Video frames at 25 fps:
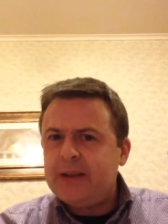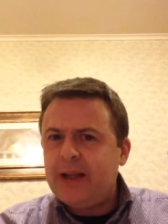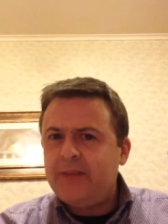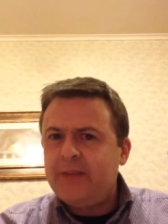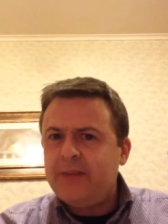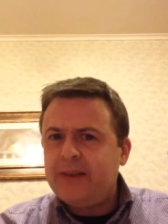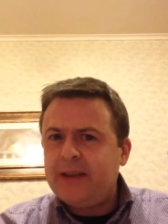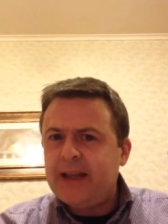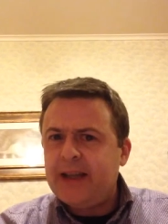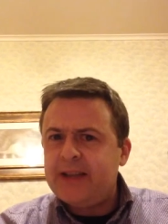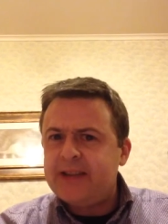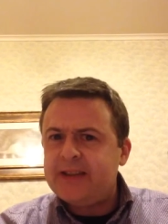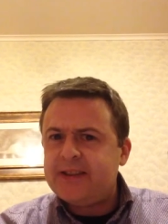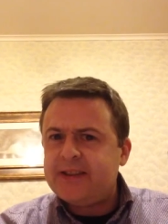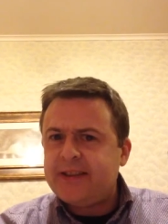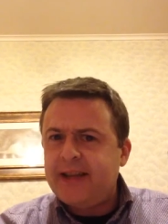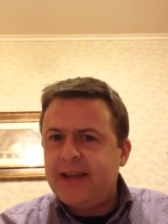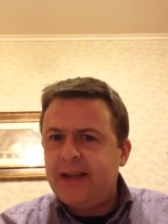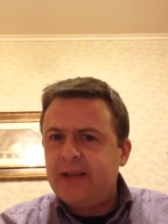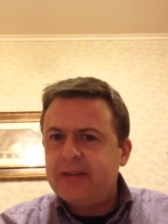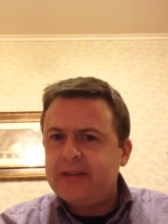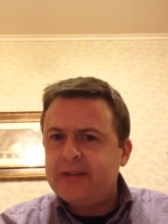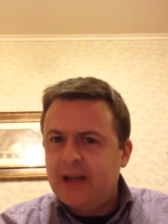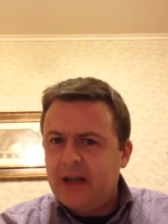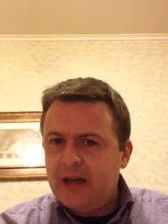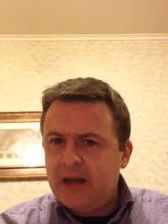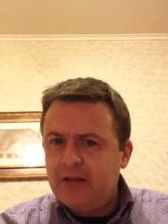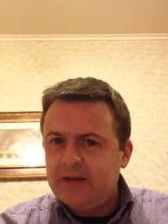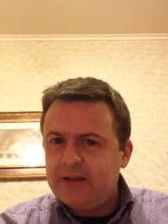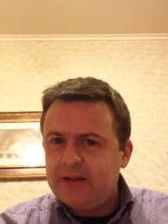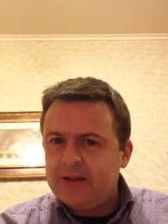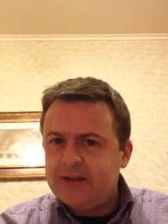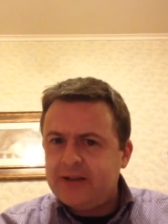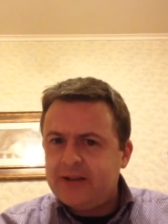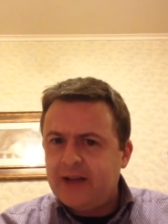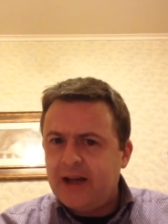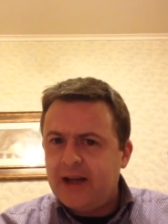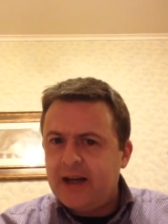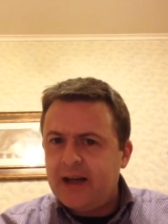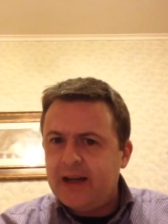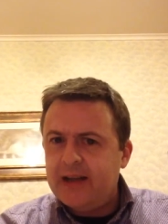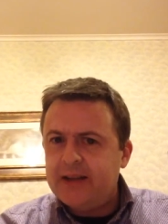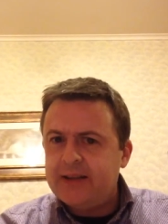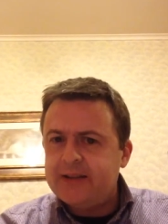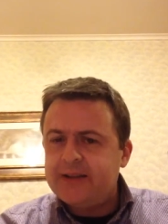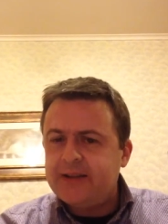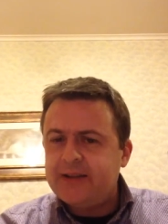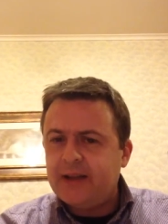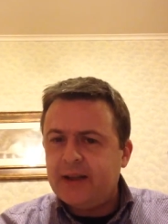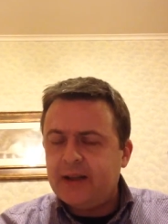have to get scaled down in
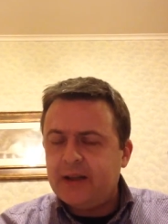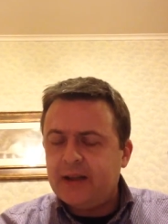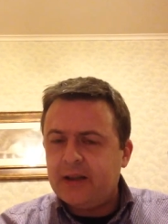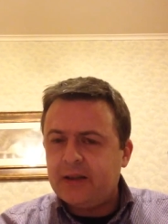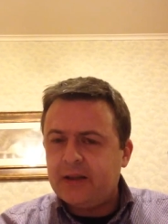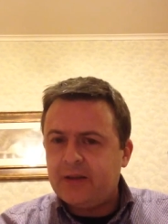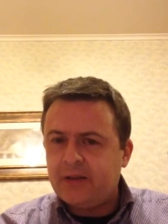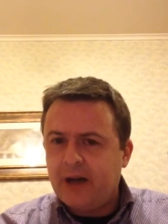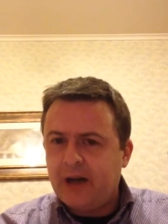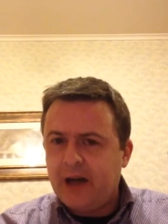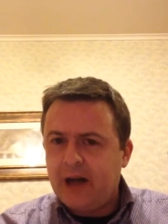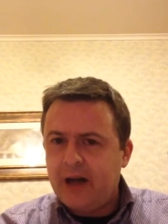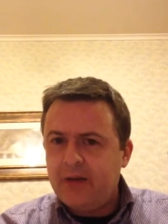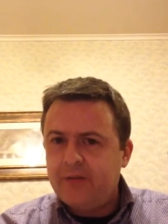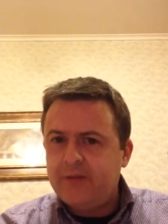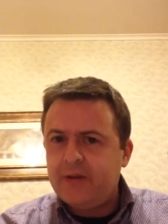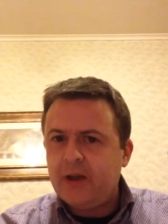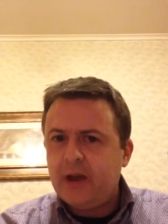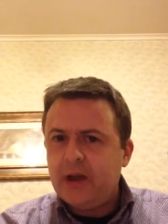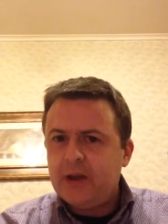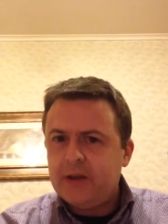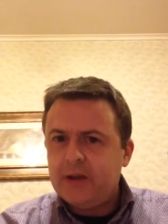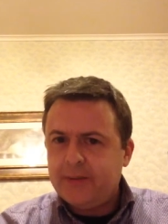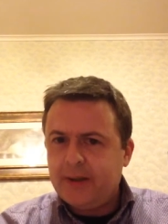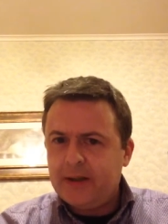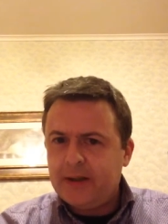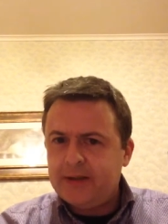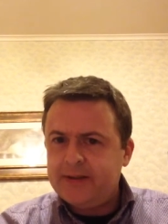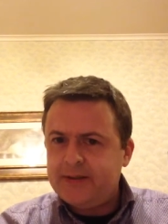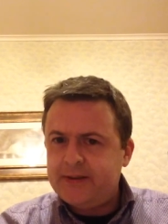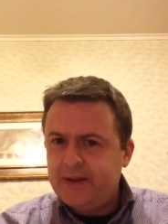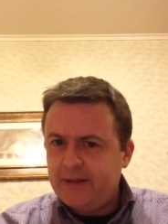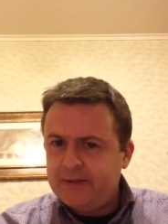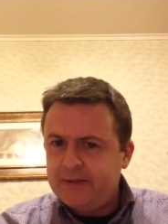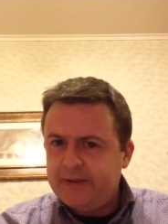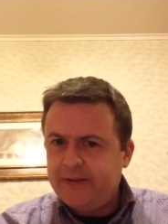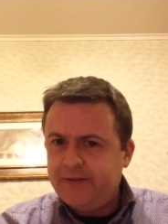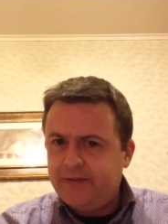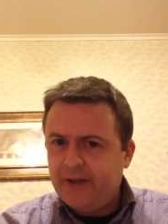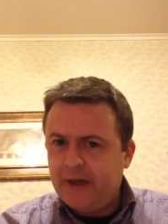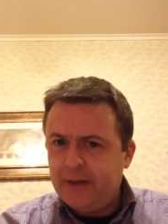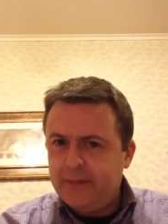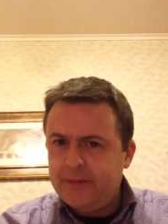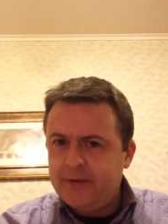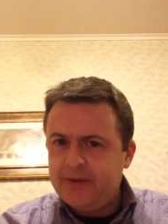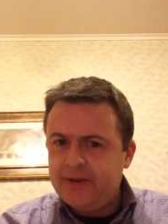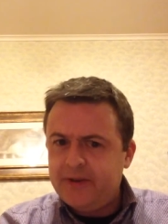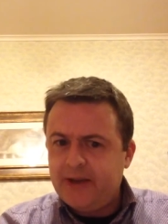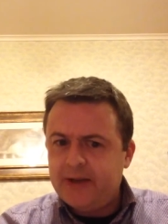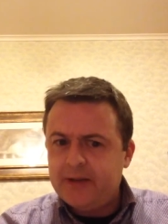size, the craft, about
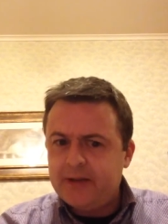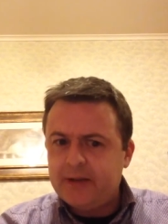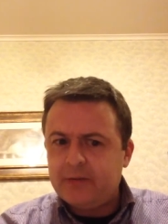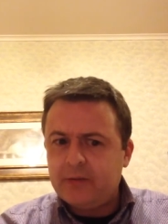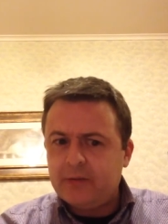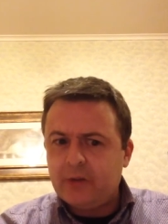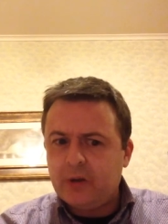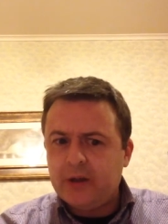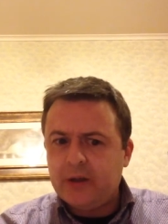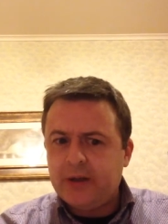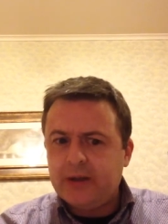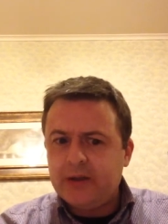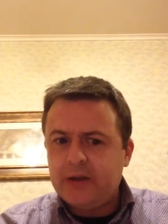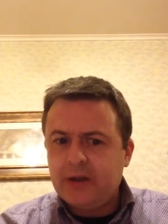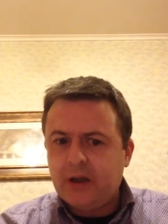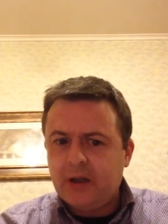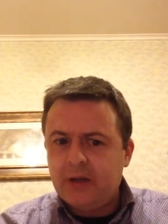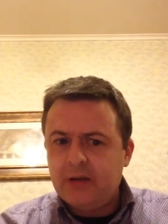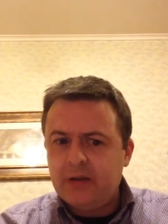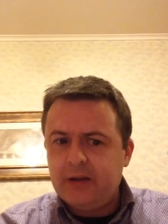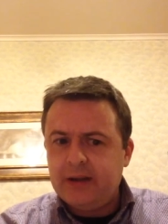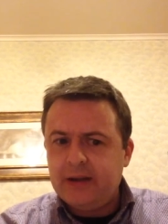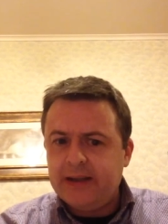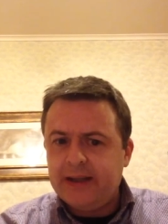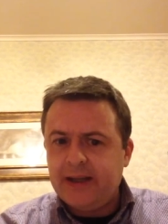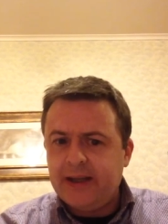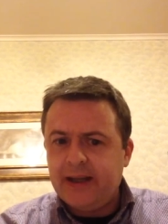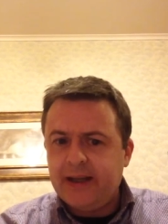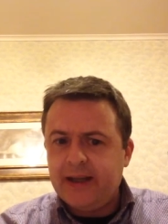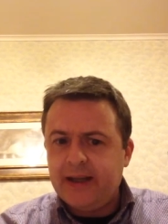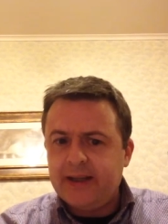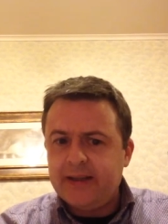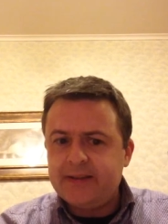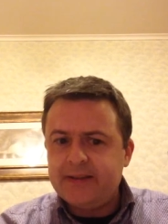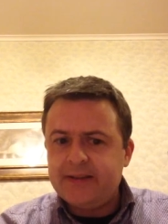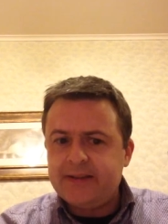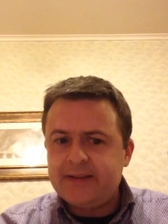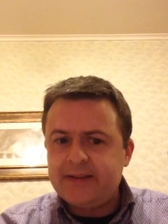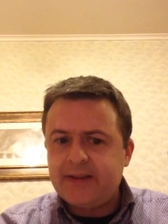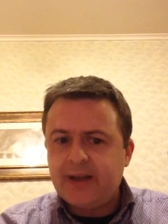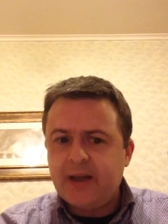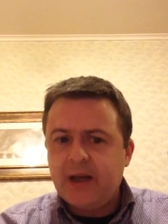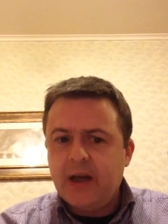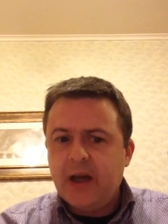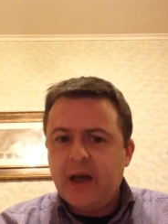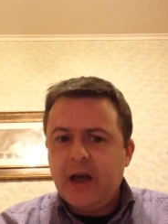75% of what it currently is.